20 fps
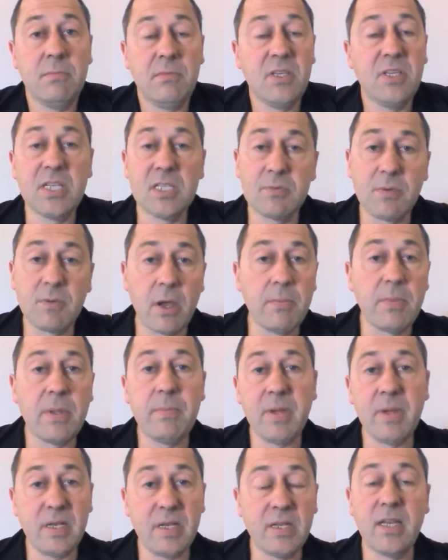You just won't be
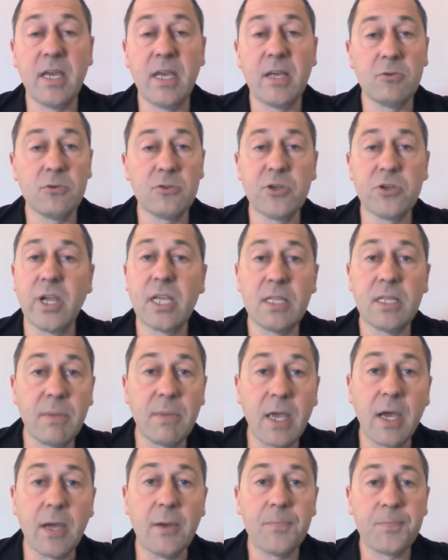bending down or dragging
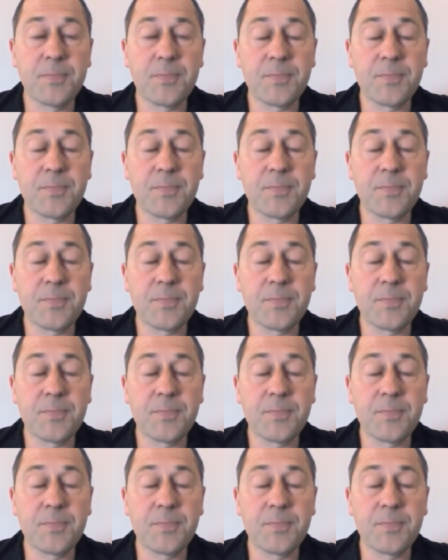them out.